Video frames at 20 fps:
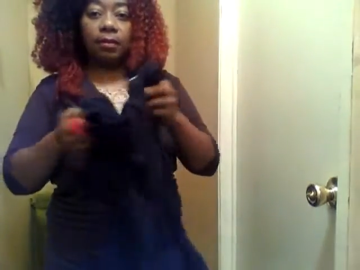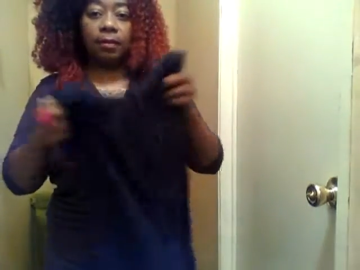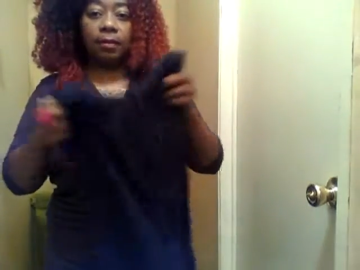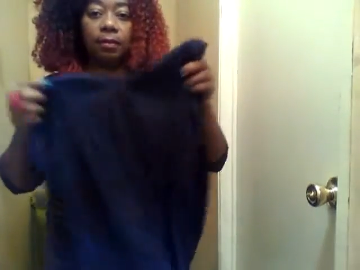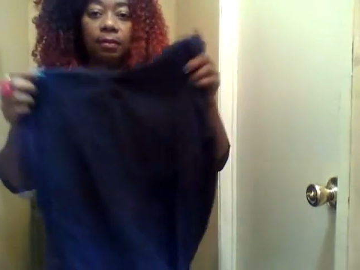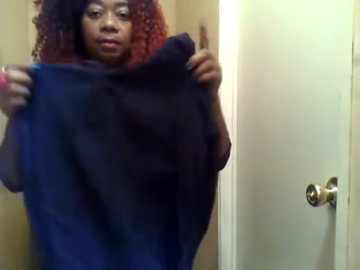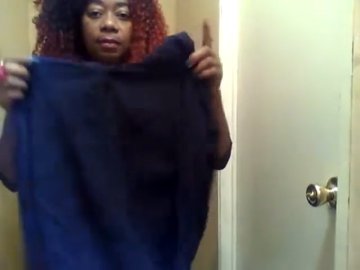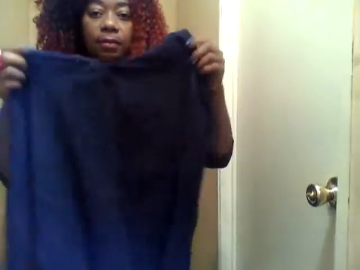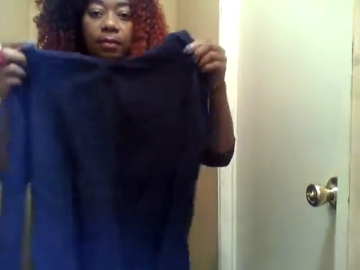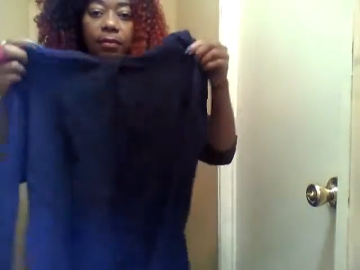
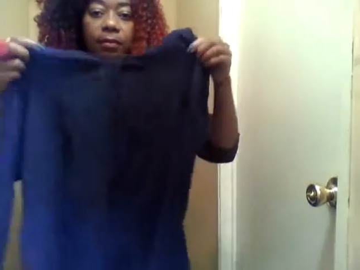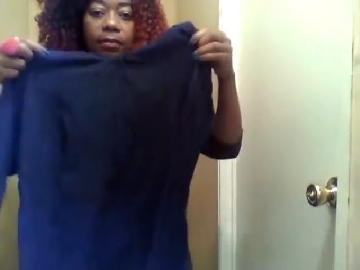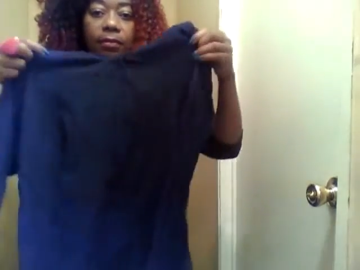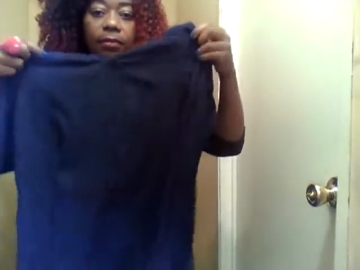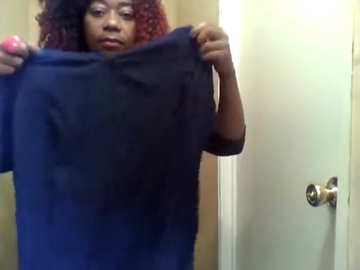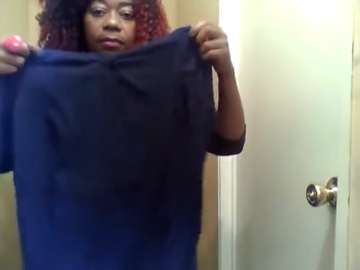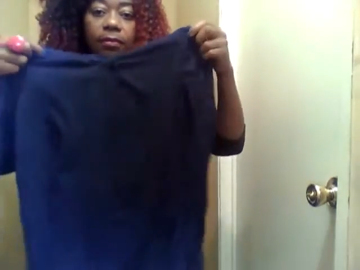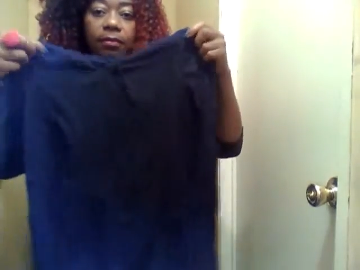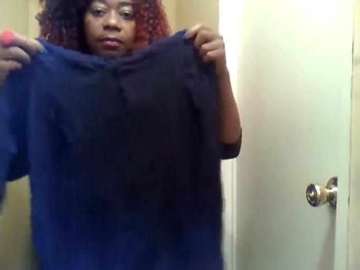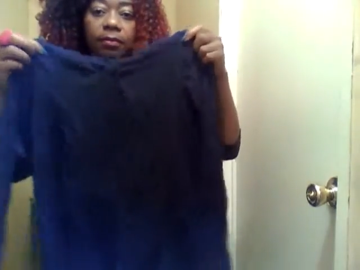
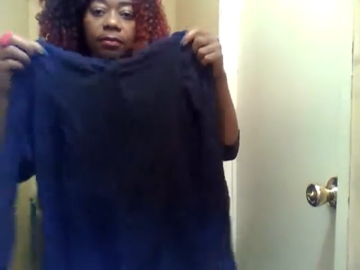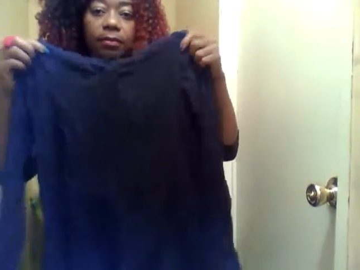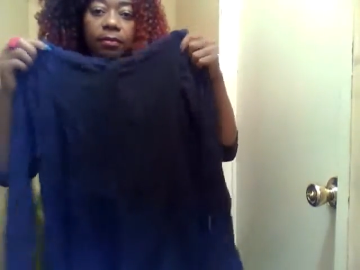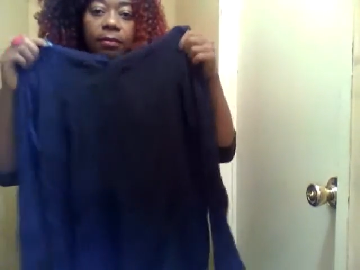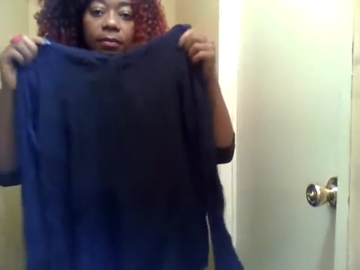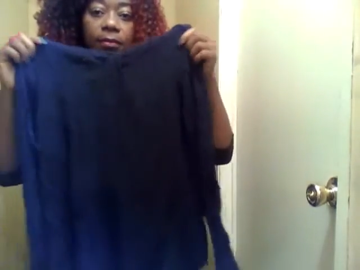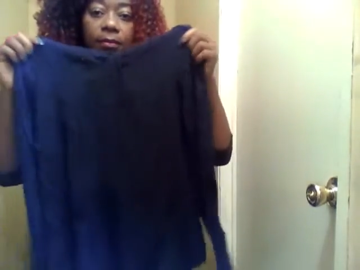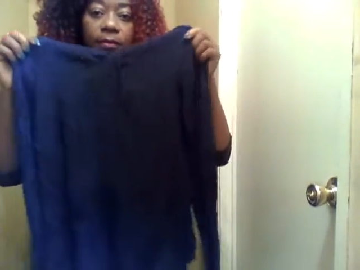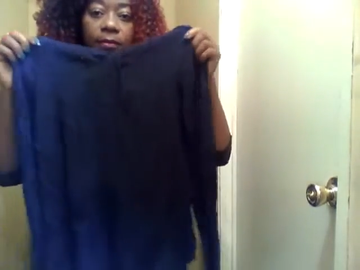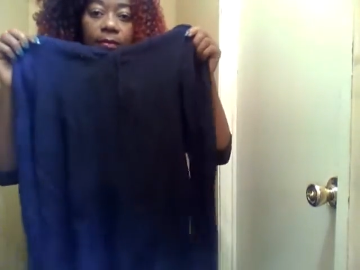
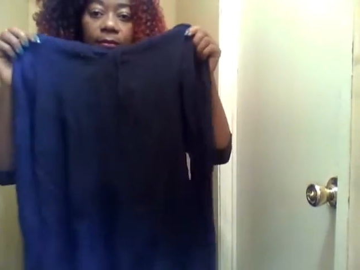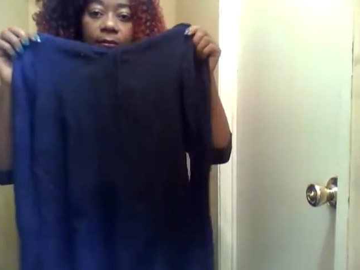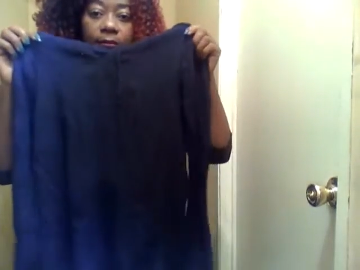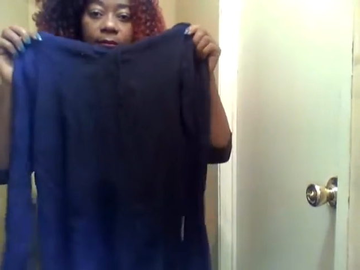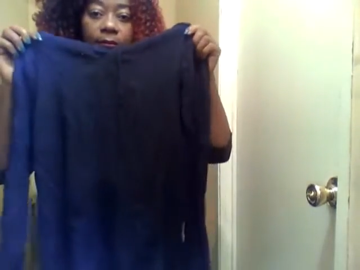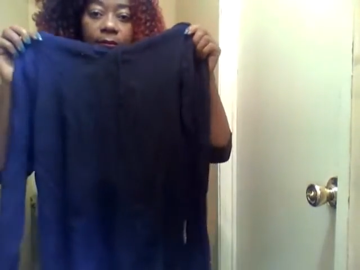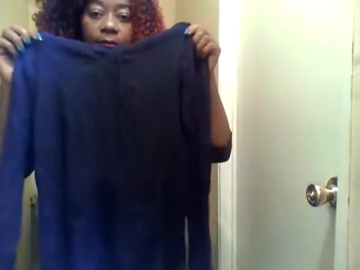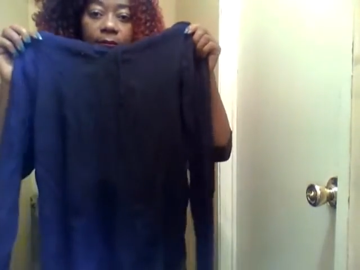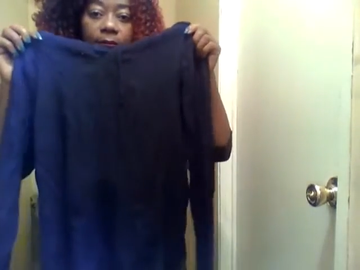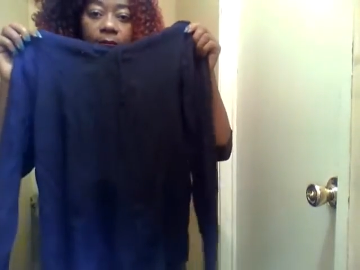
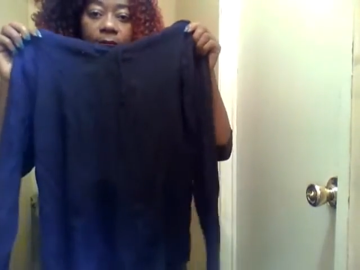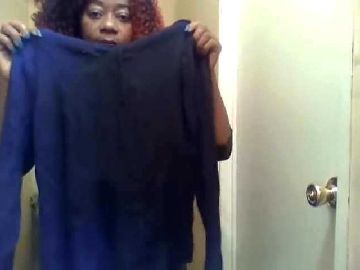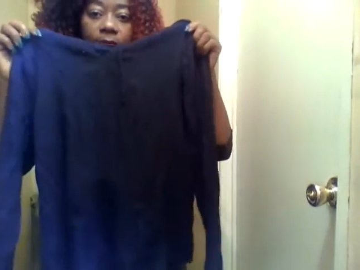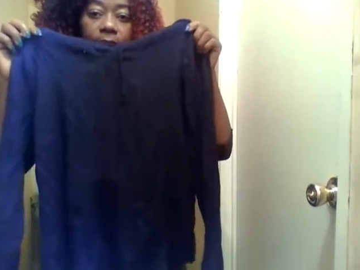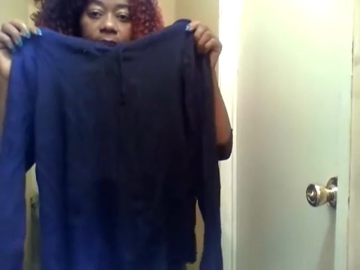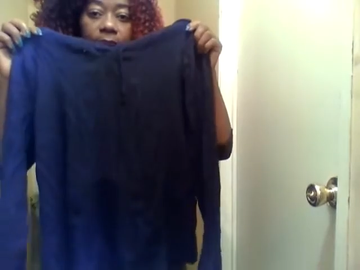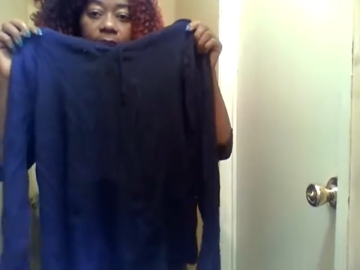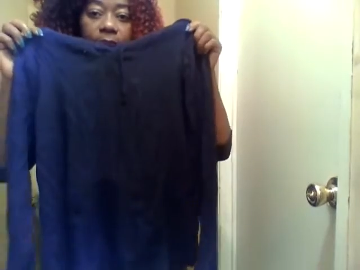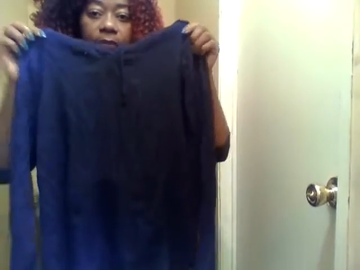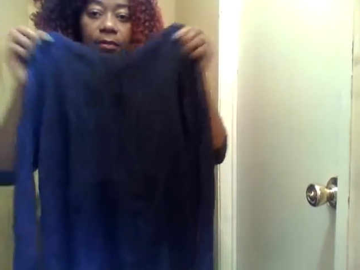
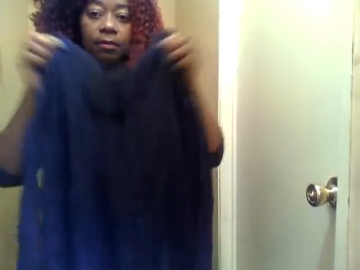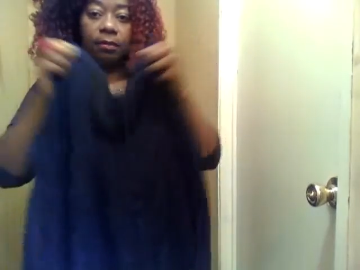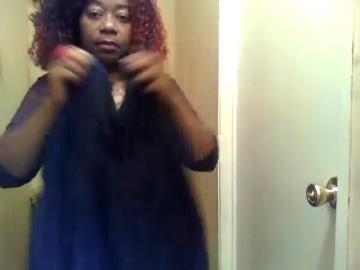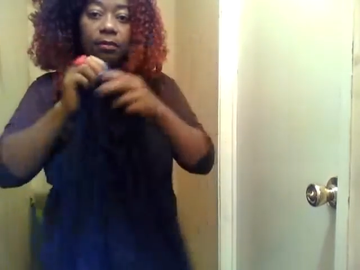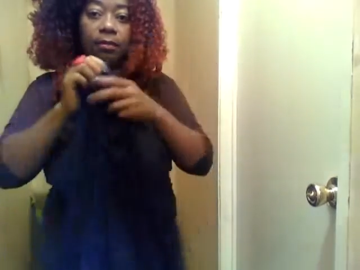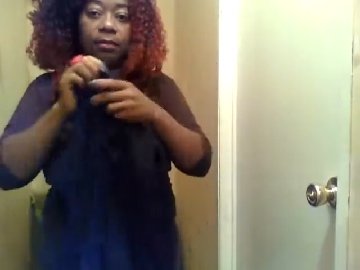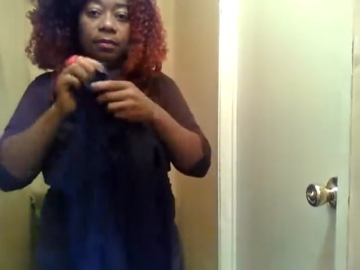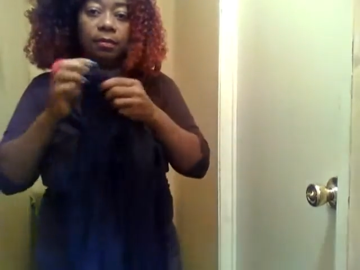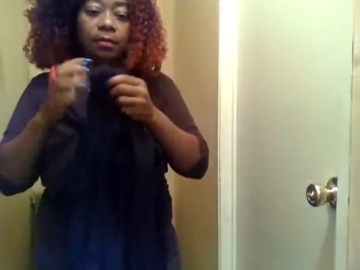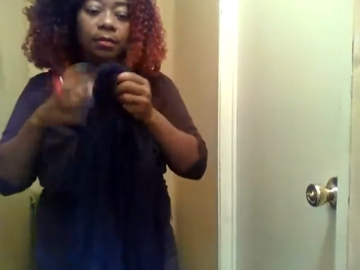
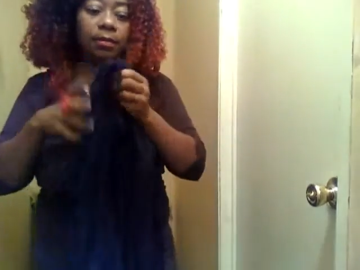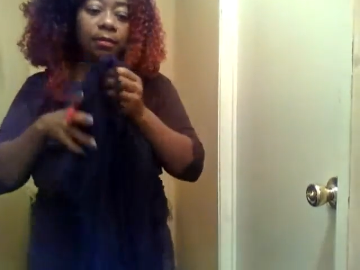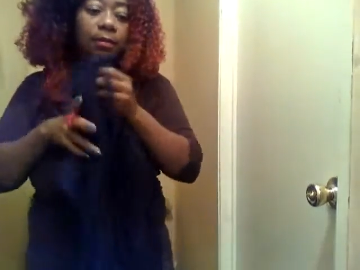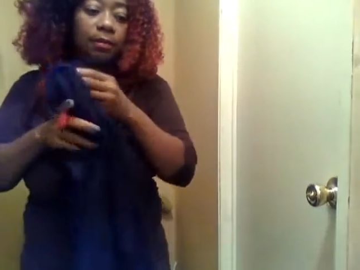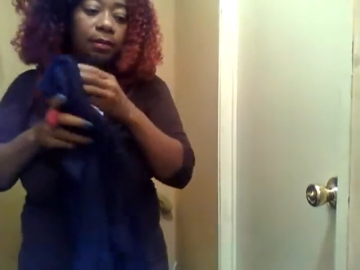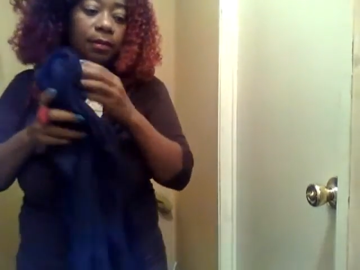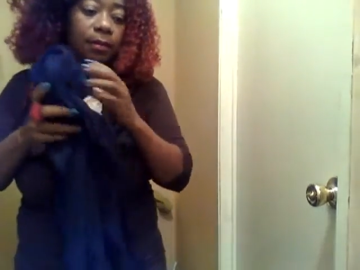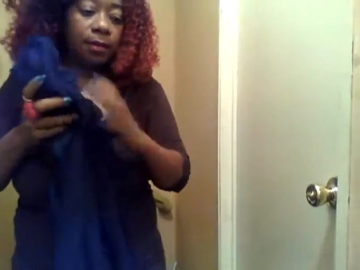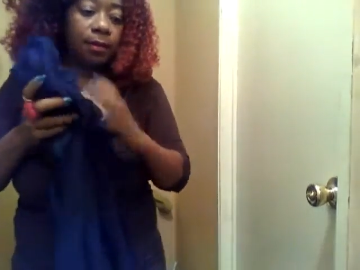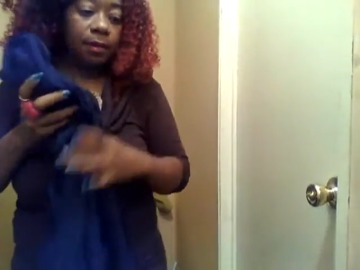
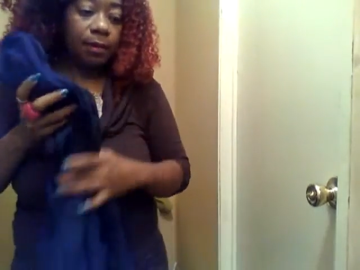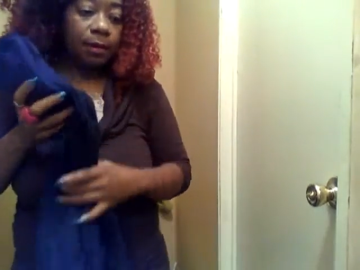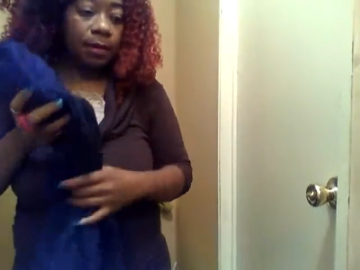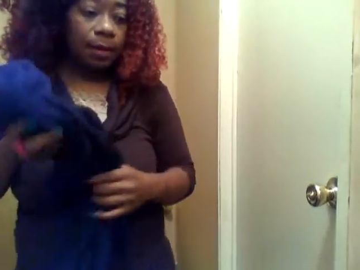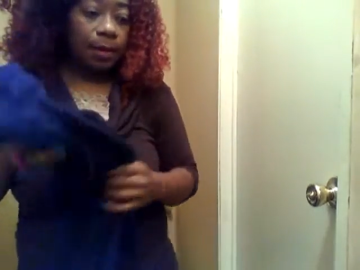(no one is talking)